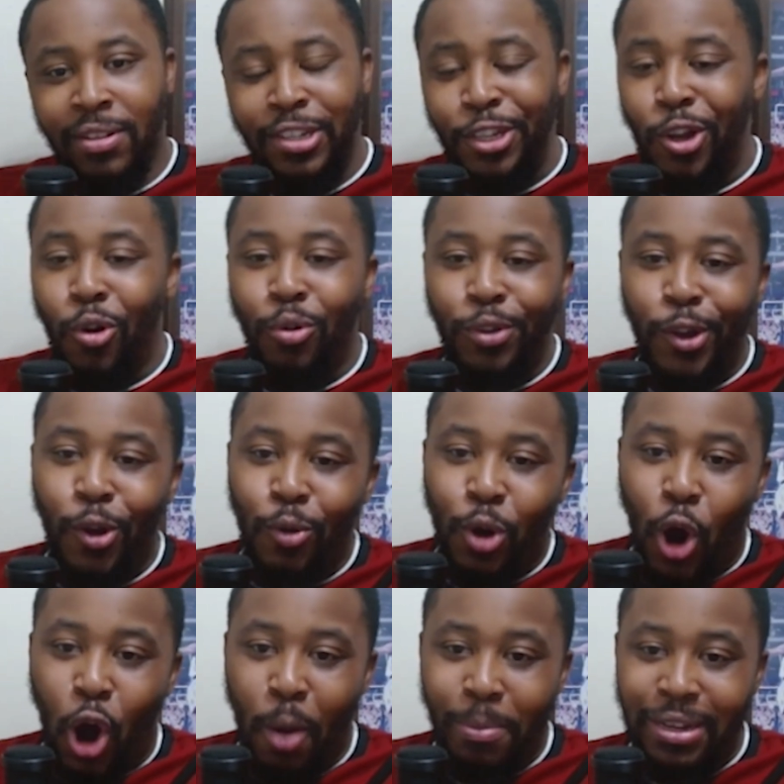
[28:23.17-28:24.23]
No
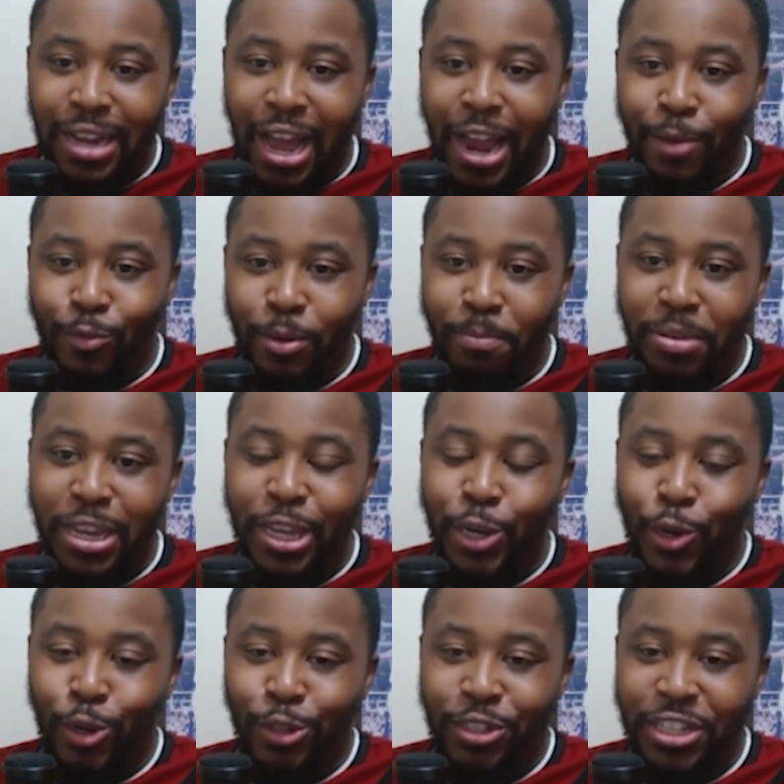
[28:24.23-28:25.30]
Carbonine
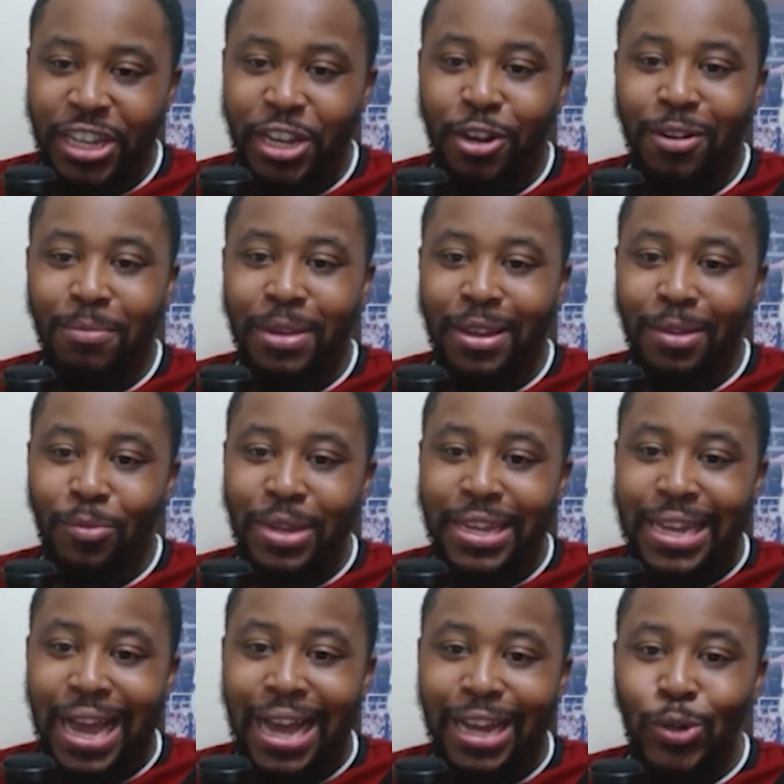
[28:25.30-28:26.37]
repeaters here, man. We
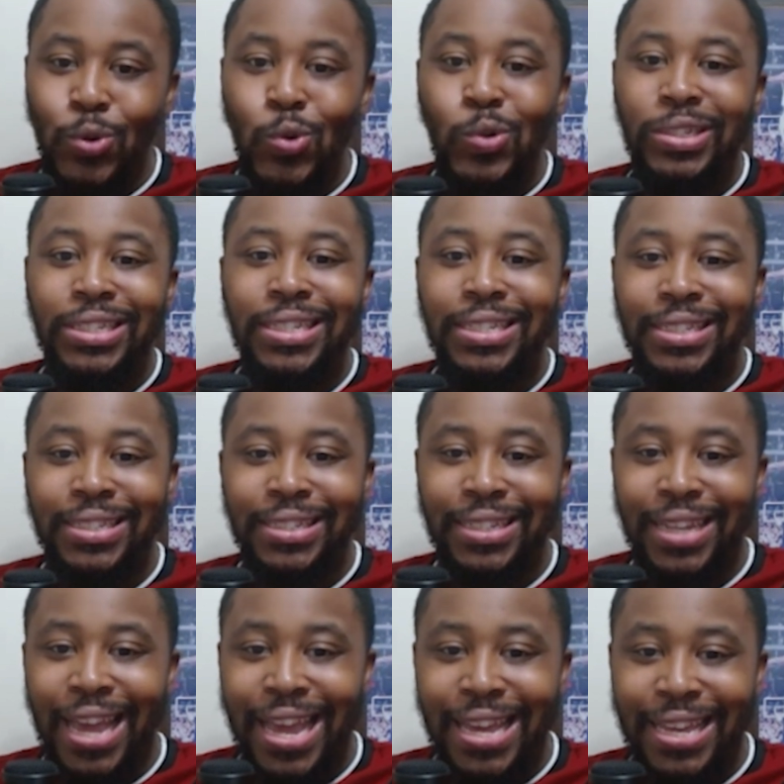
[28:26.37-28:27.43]
got Uzis
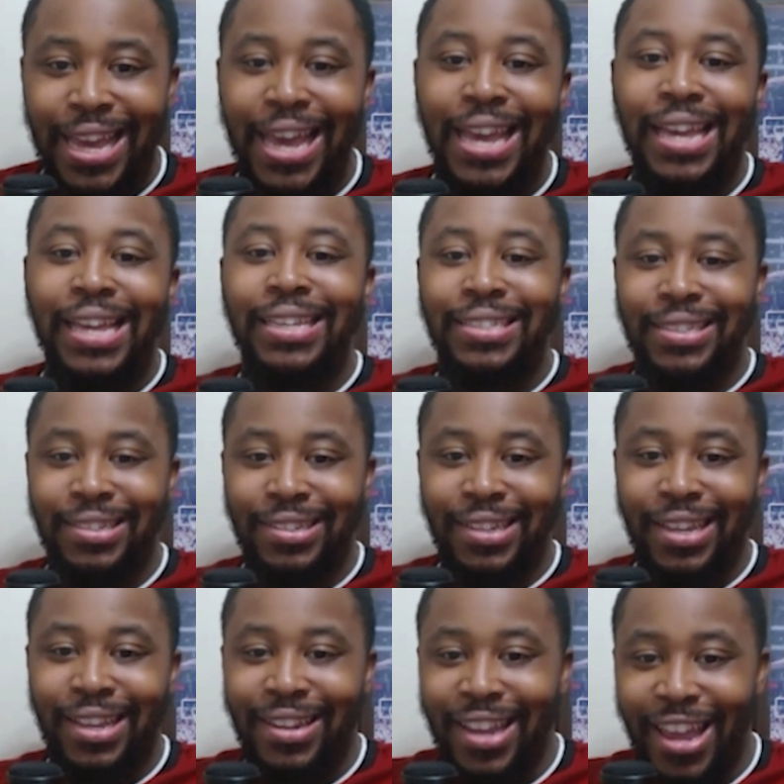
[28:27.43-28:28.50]
and AKs
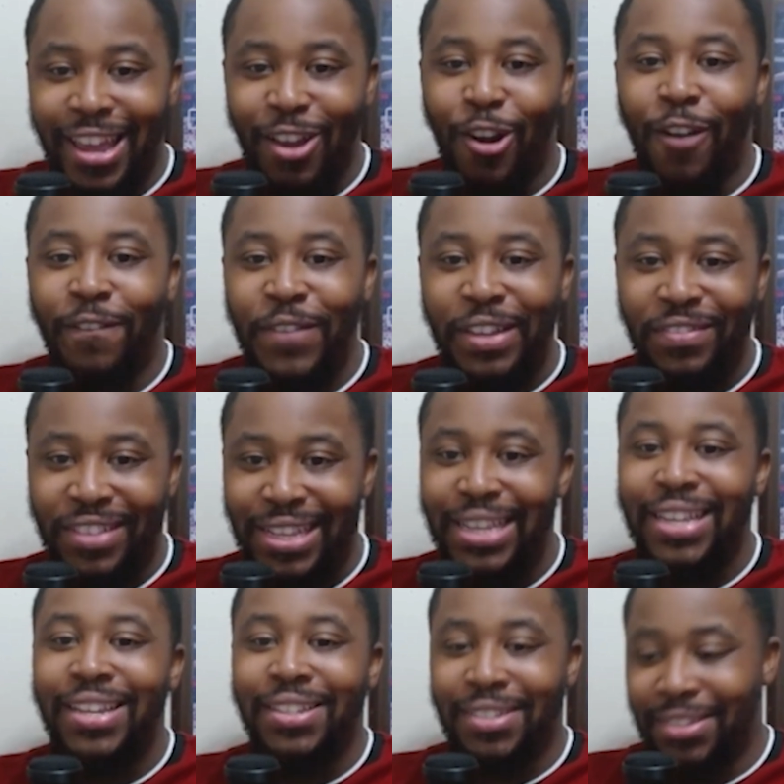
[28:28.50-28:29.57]
and
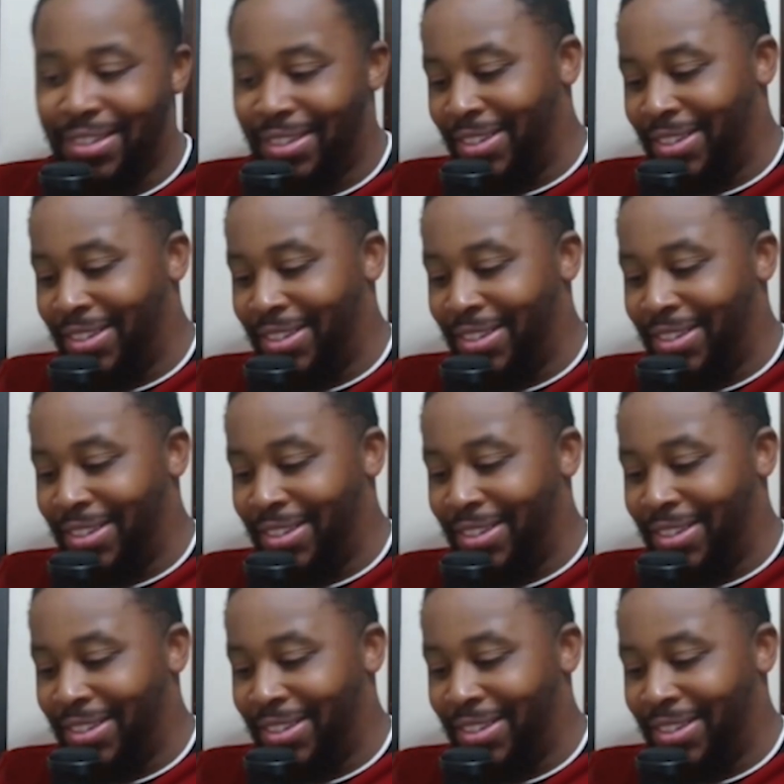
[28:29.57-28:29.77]
AR-15s.